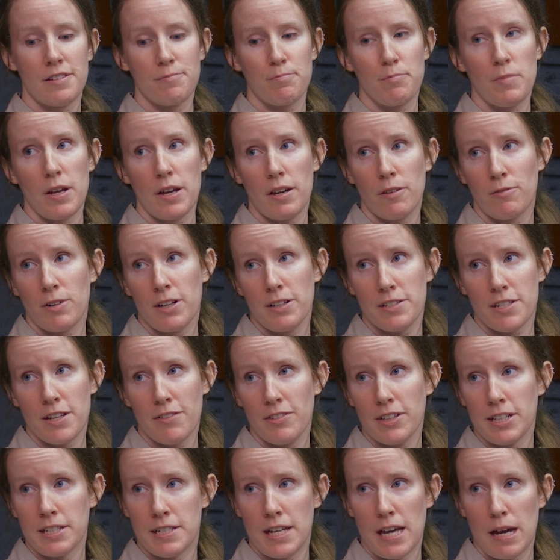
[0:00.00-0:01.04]
a, a
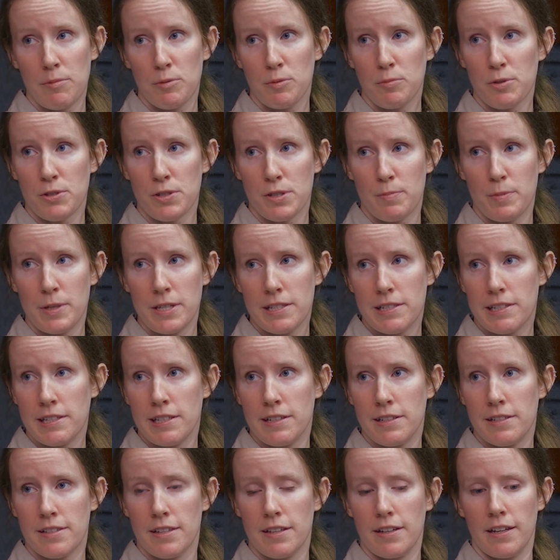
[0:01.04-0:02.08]
relatively adaptable
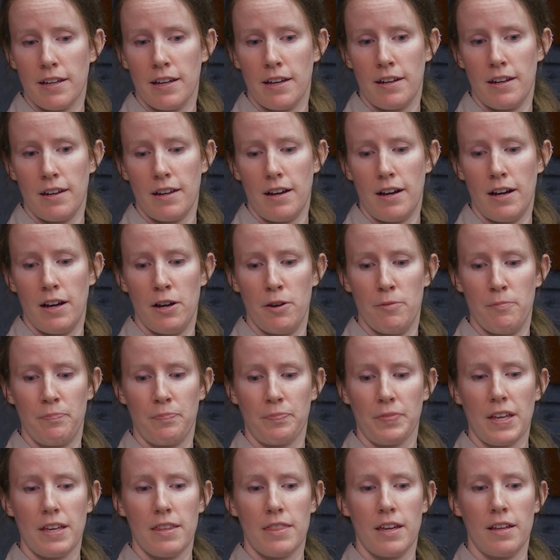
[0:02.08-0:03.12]
species, and
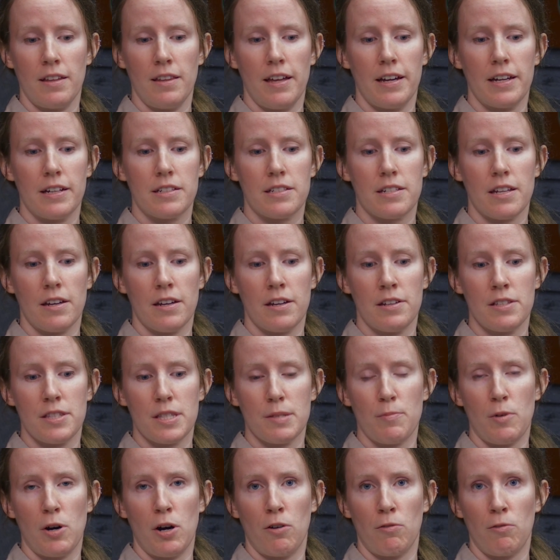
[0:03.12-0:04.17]
um, they like to hunt
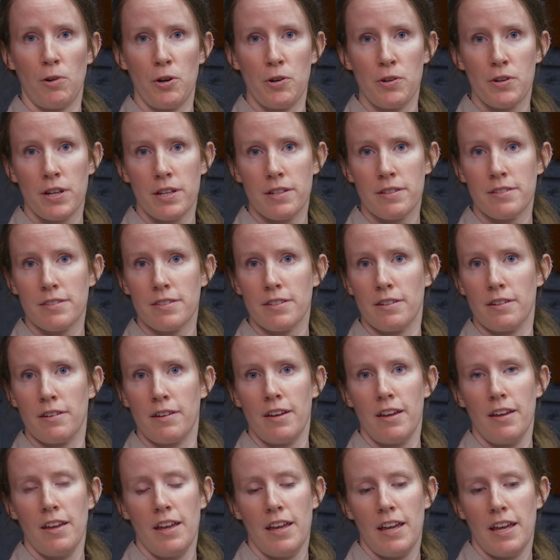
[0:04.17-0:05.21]
small rodents and